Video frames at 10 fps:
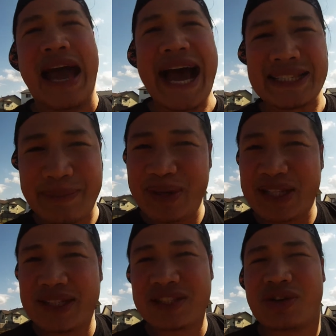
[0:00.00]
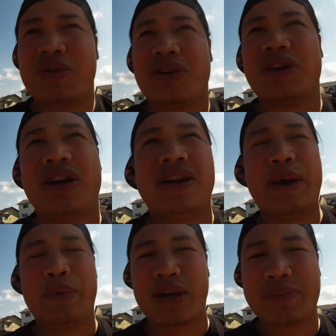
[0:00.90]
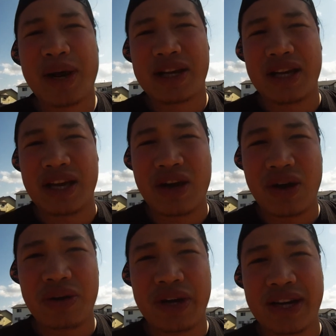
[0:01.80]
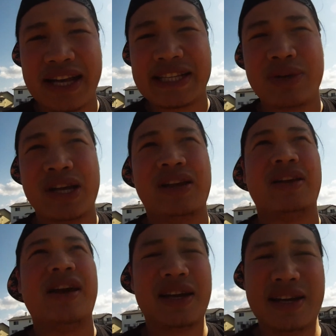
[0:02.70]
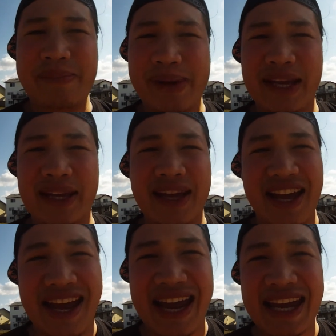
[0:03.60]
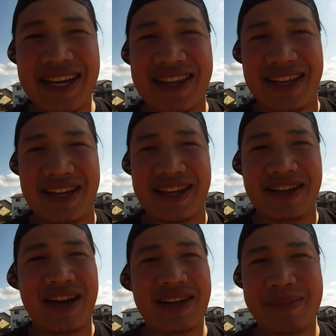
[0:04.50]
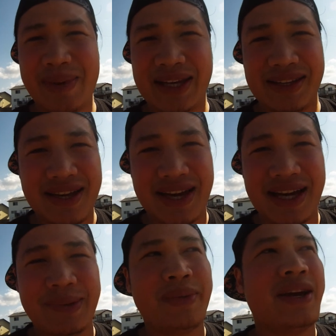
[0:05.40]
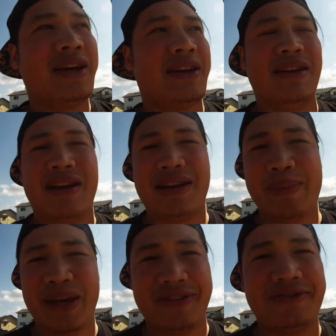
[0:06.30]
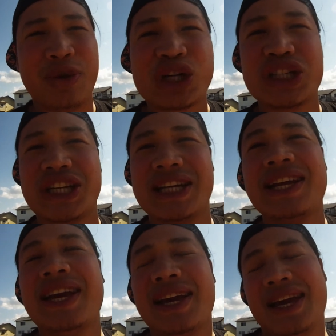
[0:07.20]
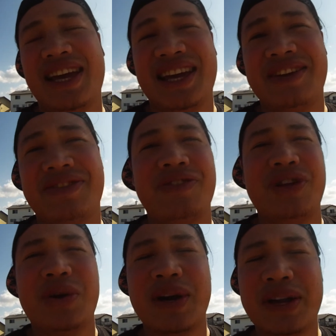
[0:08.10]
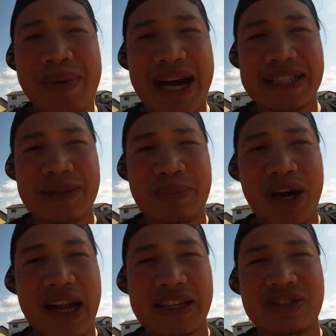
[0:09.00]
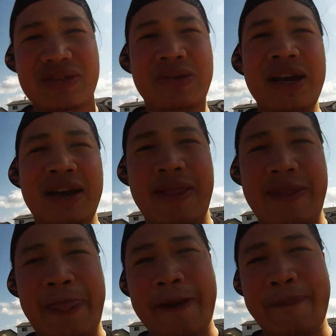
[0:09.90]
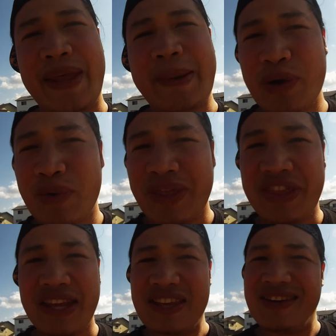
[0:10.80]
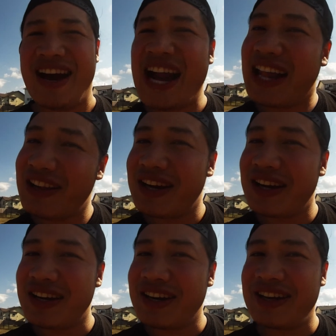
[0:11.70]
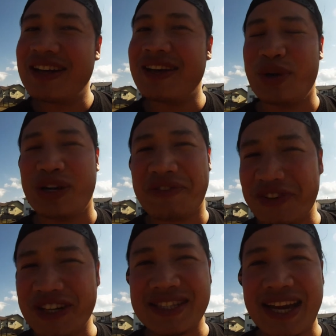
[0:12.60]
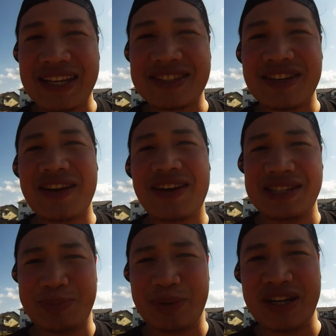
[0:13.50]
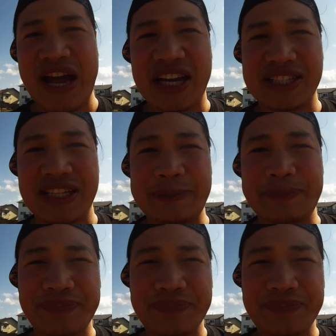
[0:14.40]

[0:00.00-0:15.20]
as a business owner, network marketing owner, guess what? You're not going to make anything. You're not going to make a dime. You're not going to make a fortune if no one buys your product. So the, the number one thing you got to learn when you're first getting started is production